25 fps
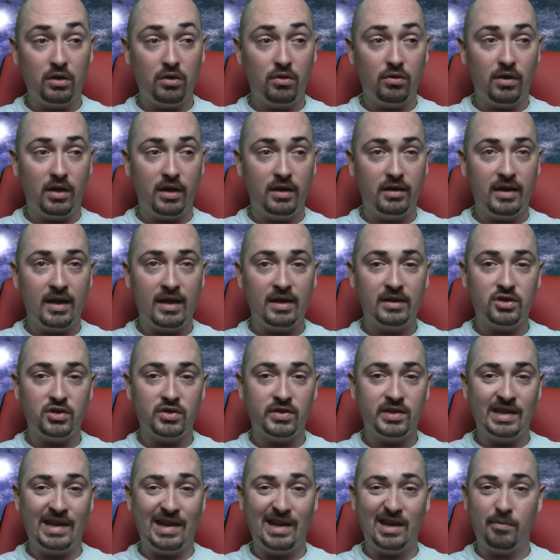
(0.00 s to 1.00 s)
not
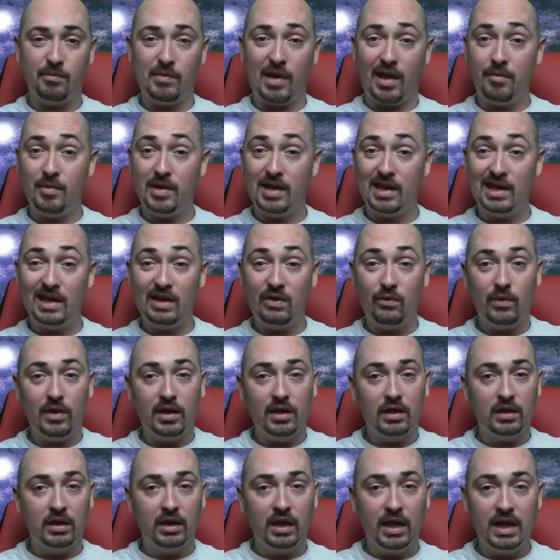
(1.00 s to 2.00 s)
just tech, maybe
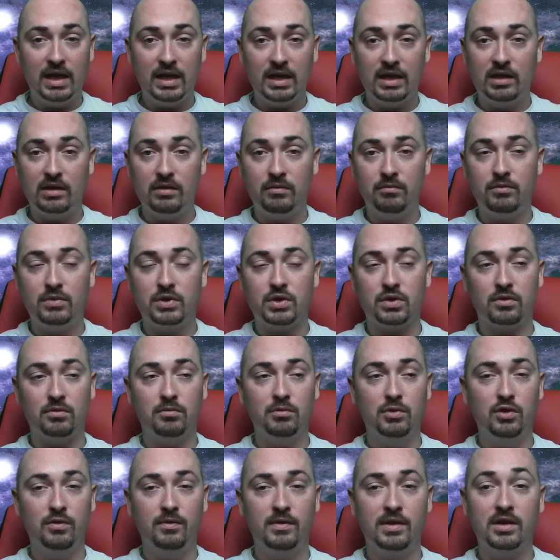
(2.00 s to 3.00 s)
even games or
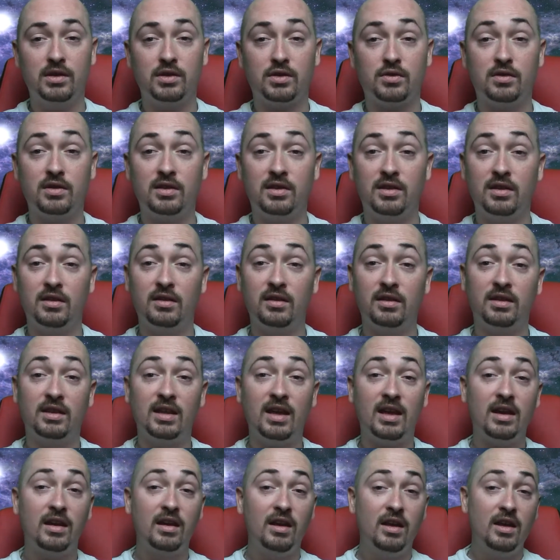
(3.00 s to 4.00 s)
movies or anything like
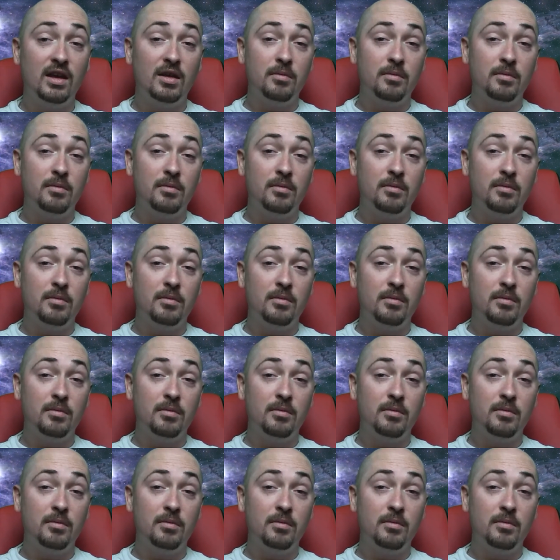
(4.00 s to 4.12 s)
that.